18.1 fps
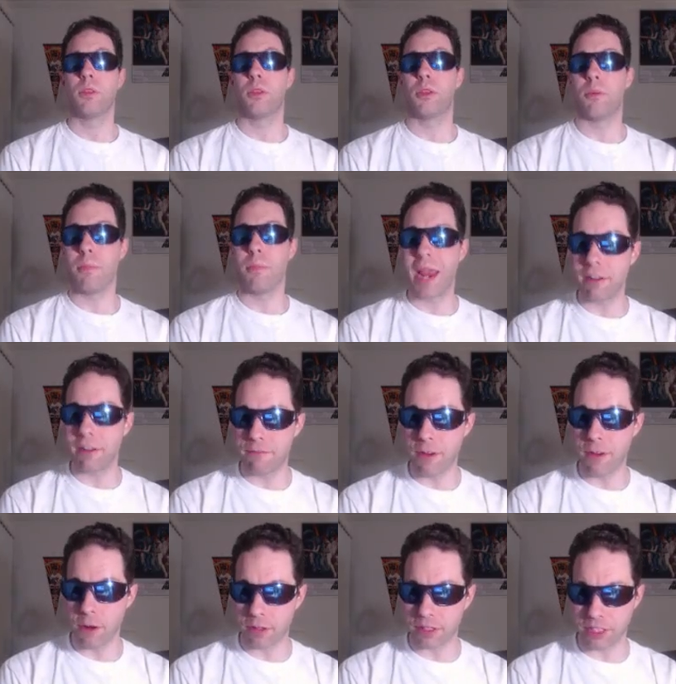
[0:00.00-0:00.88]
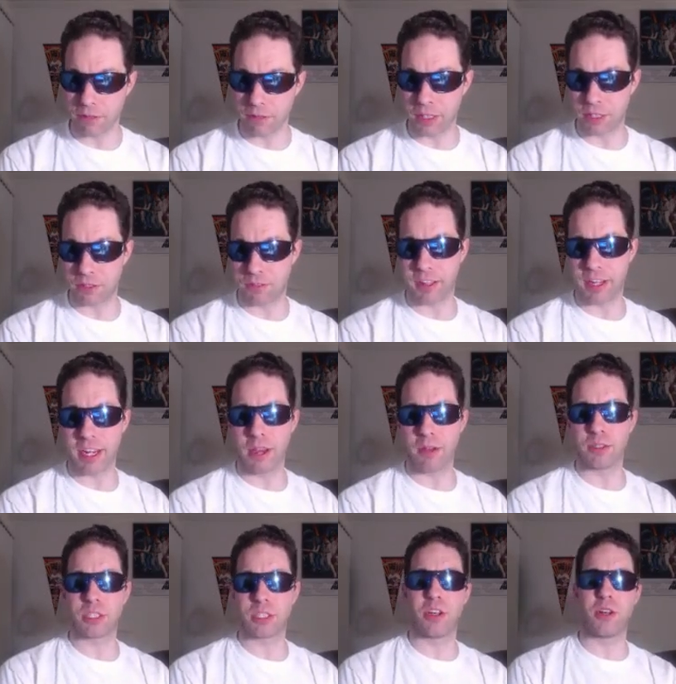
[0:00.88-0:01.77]
The main focus of this
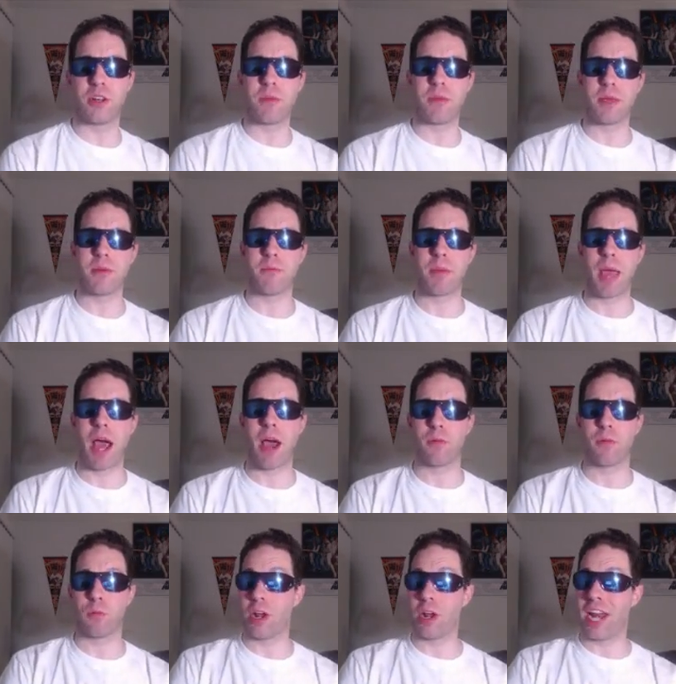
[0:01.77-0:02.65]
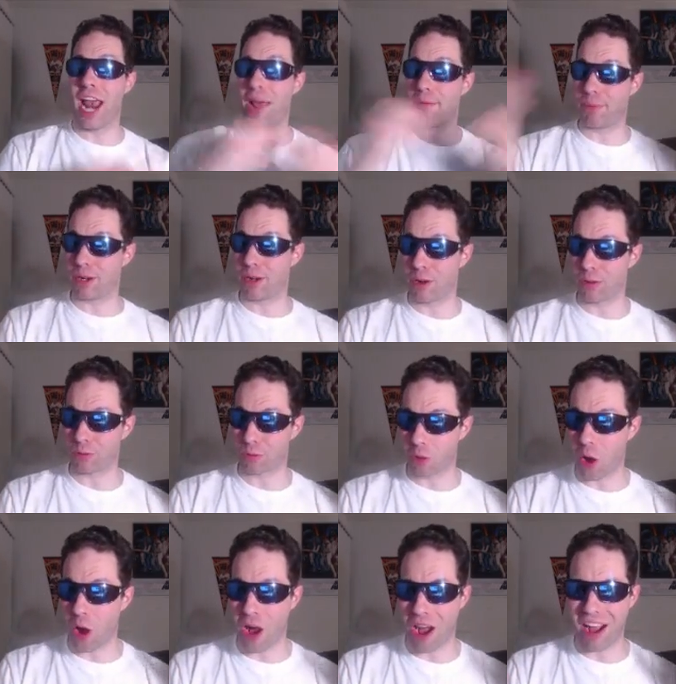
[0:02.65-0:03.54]
video is going to be about what happened on
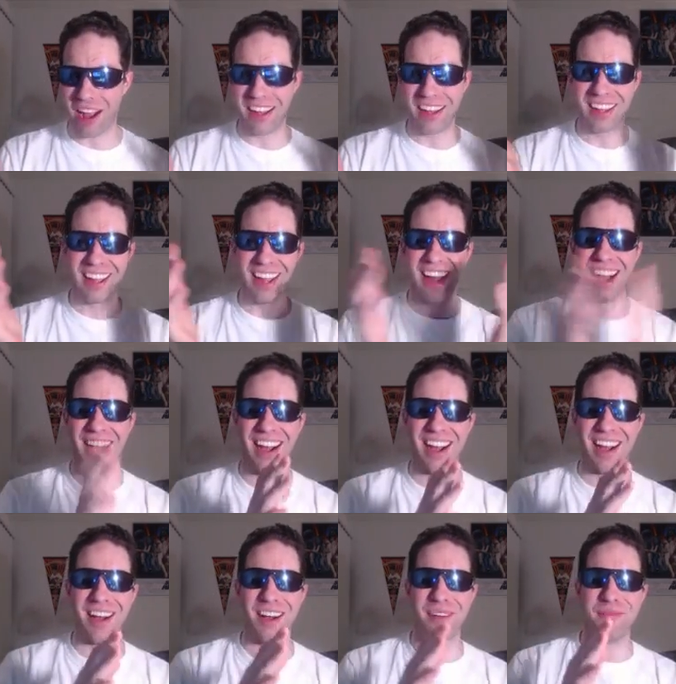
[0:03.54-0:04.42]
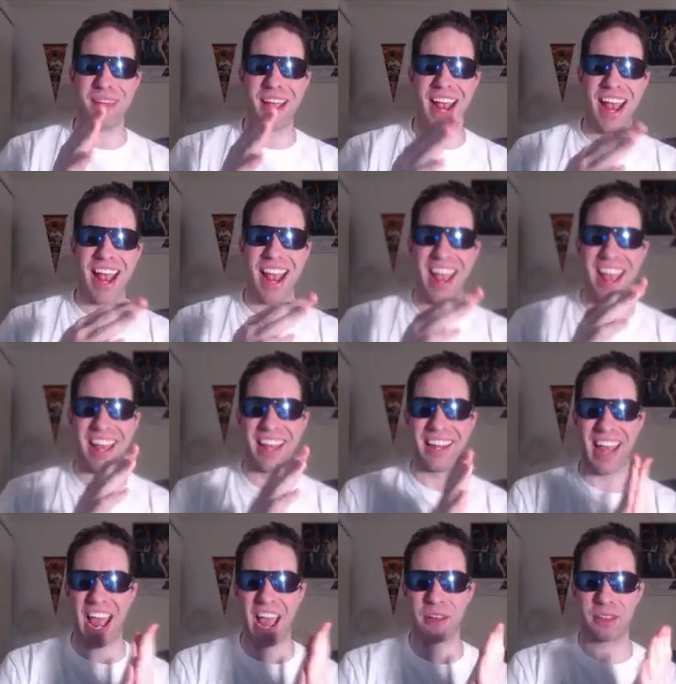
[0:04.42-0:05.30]
Raw
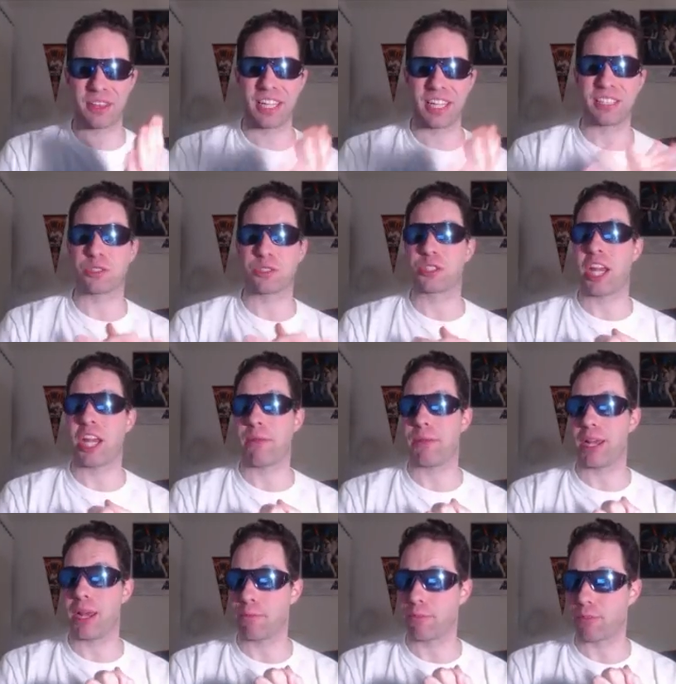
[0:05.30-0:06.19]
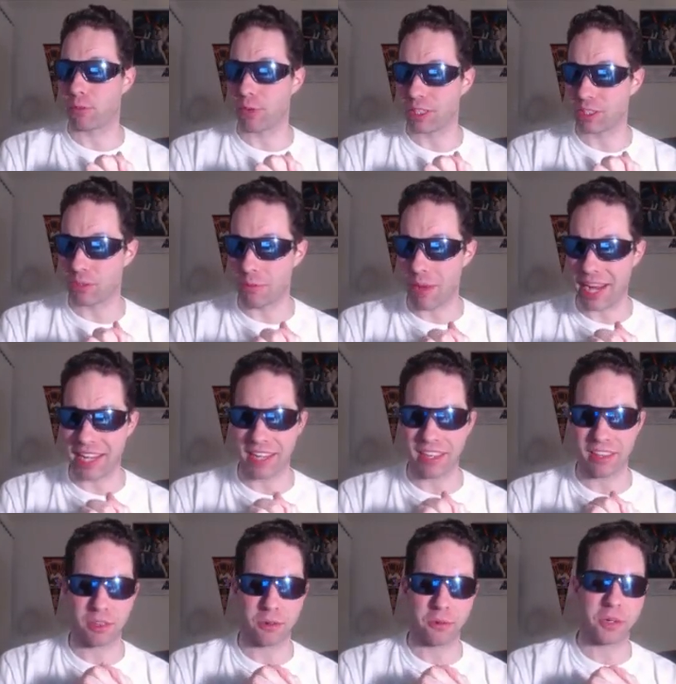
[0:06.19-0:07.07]
and how things are shaping up for
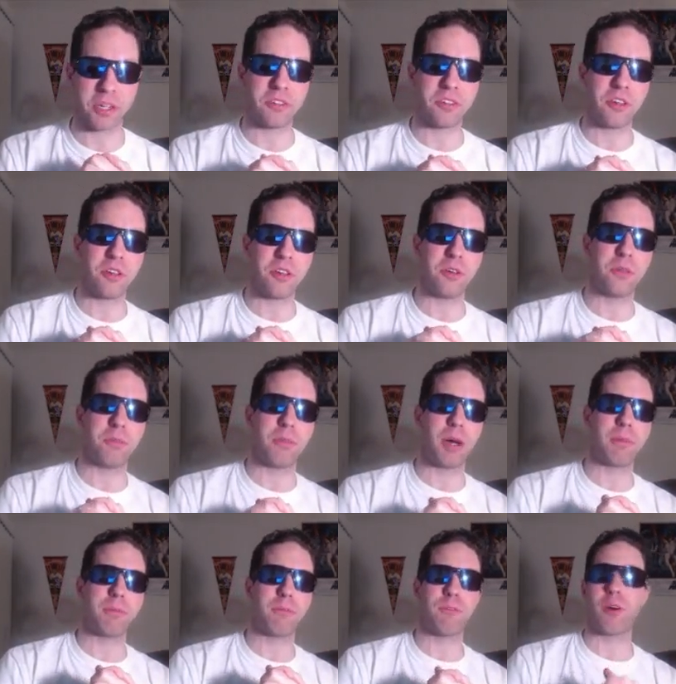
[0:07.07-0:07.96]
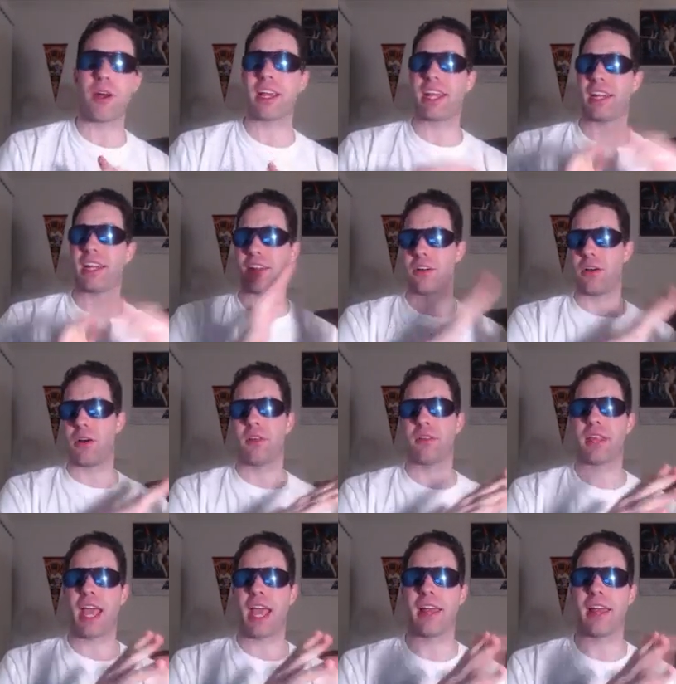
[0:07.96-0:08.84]
WrestleMania 32. But before I get into
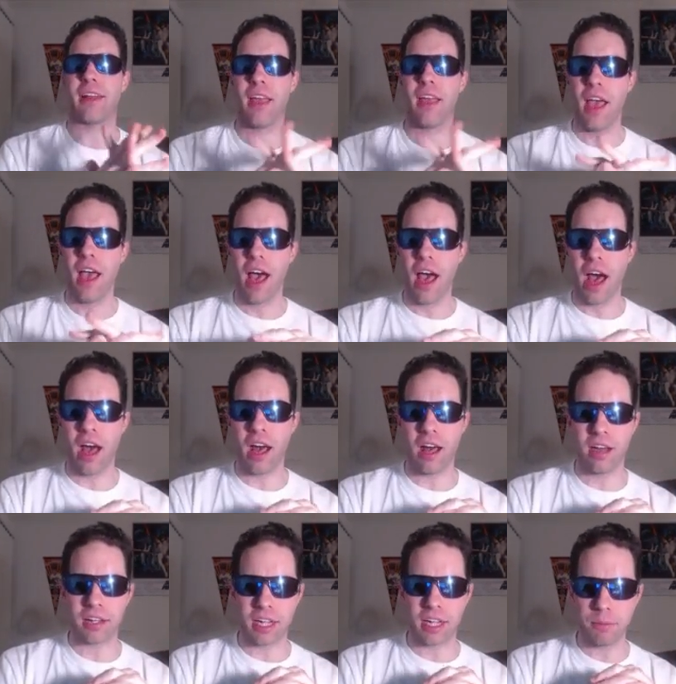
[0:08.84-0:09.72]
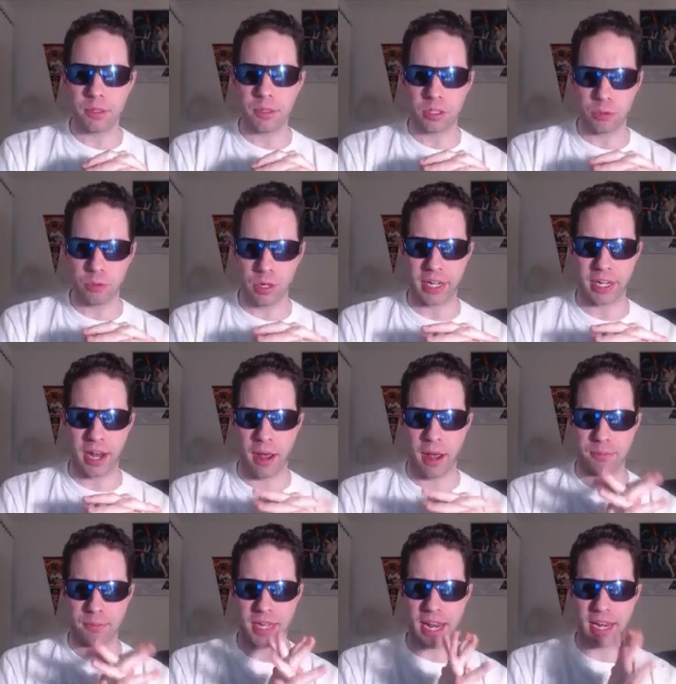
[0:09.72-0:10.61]
all that, a couple of quick
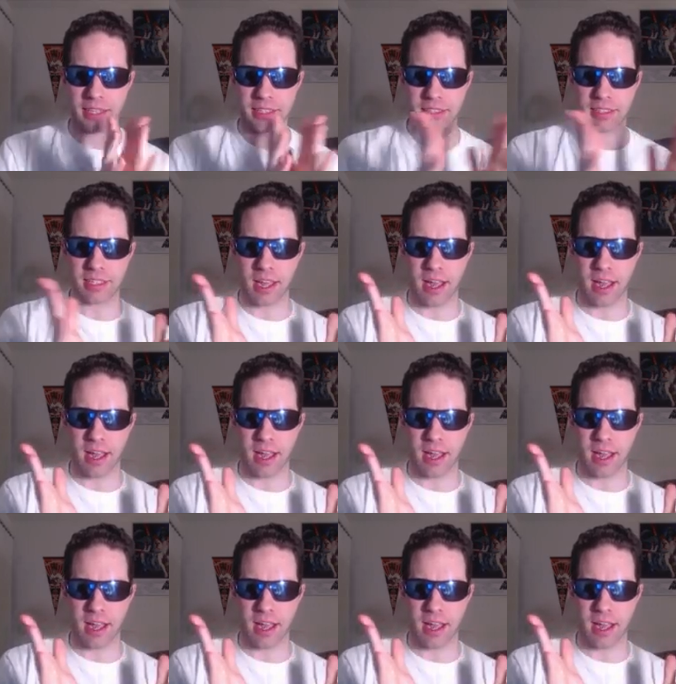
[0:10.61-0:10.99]
updates.